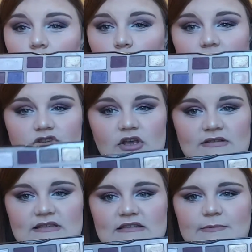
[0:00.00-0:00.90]
with
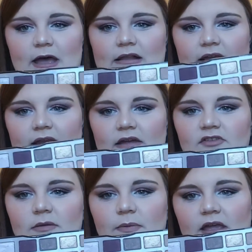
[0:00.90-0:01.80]
just this palette. I've
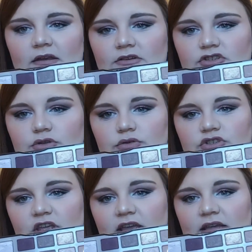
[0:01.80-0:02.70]
hit pan on 2
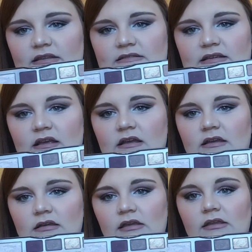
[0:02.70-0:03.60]
shades
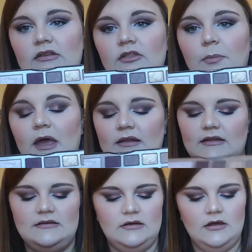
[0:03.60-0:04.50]
in the
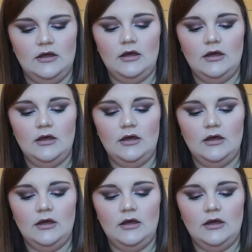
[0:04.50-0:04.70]
palette,